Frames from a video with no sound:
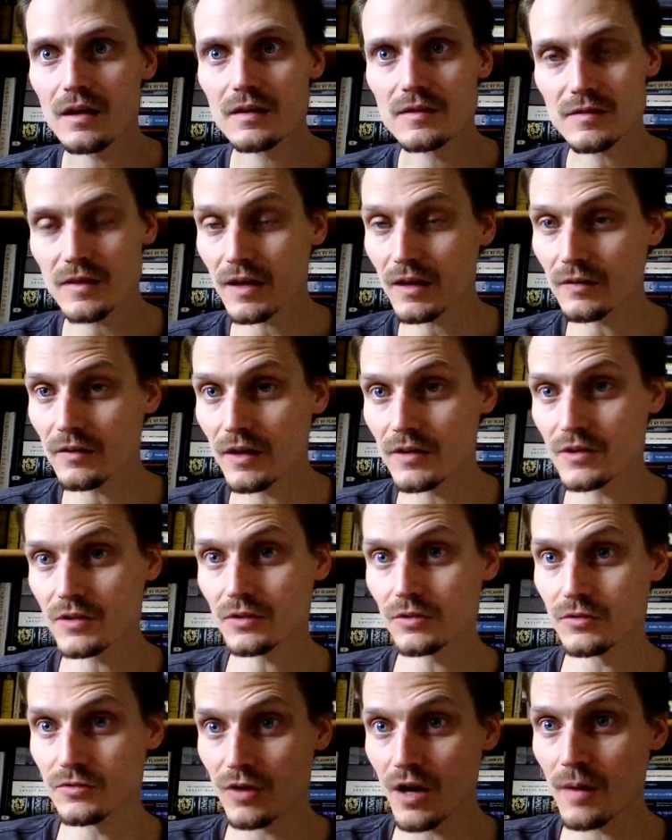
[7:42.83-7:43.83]

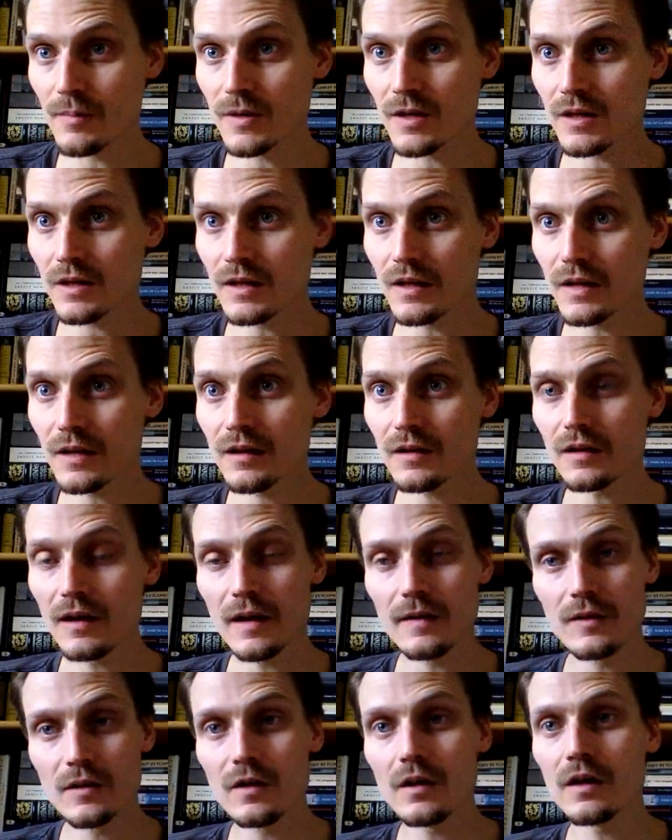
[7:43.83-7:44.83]
psychological drama in here,
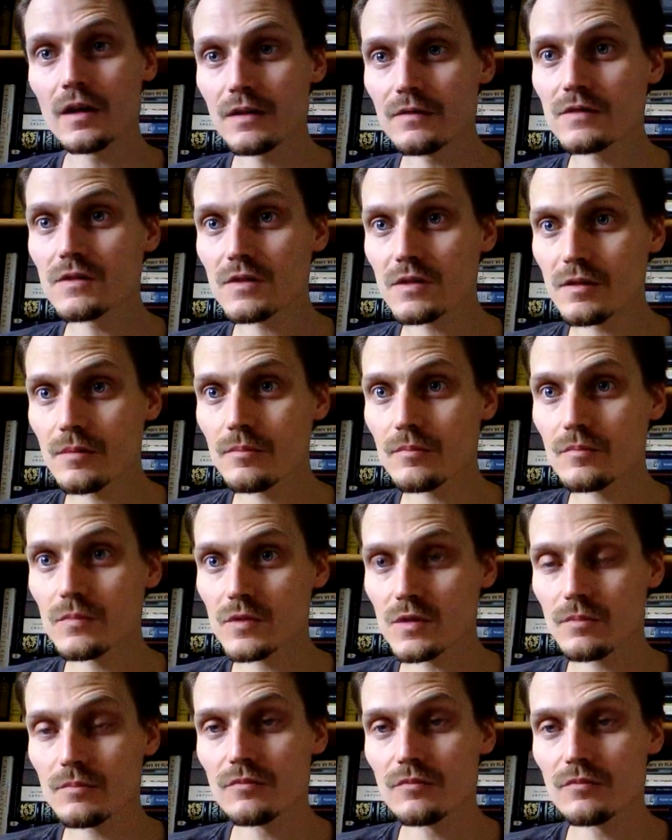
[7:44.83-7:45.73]
and there are even some